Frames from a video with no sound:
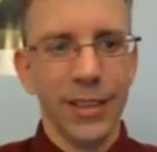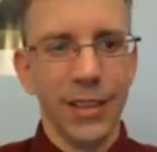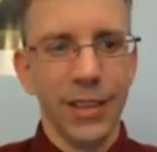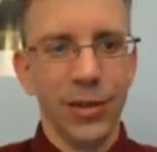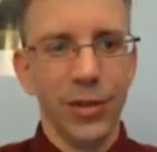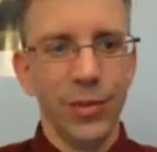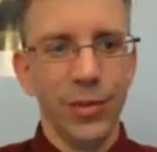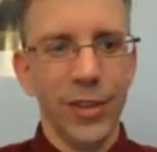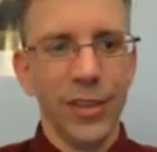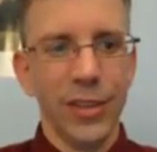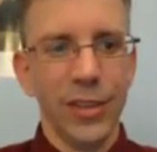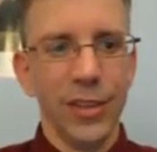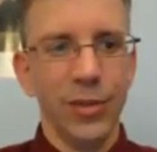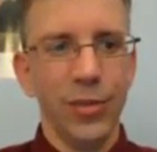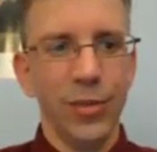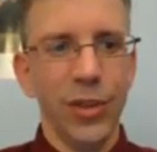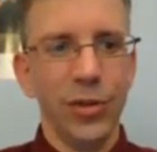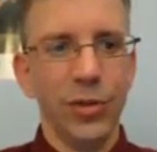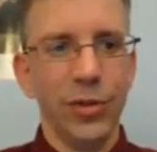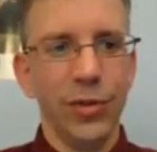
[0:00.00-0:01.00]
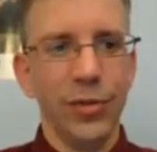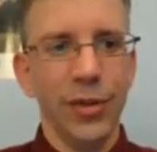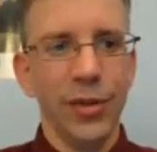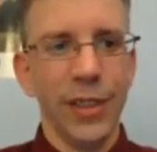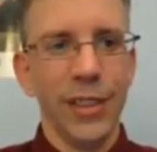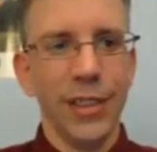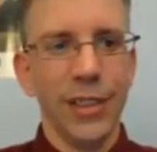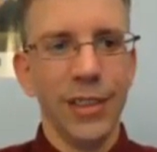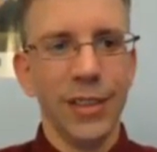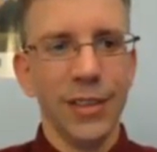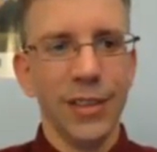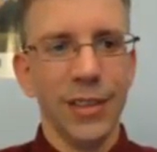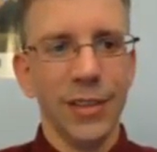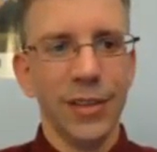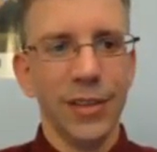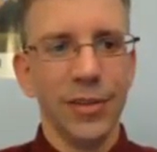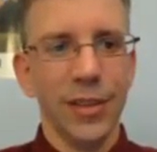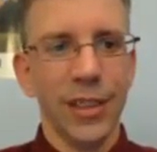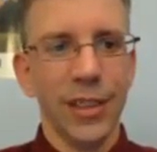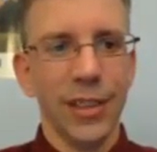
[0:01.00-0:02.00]
elements in the middle of things. Let's
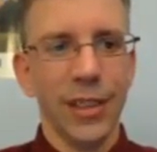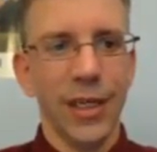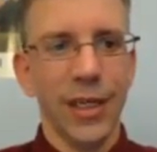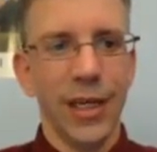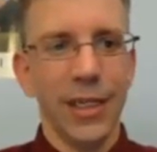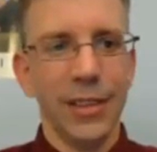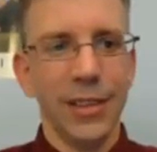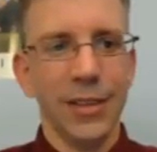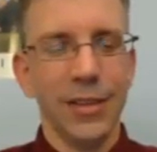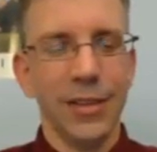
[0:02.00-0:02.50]
look at that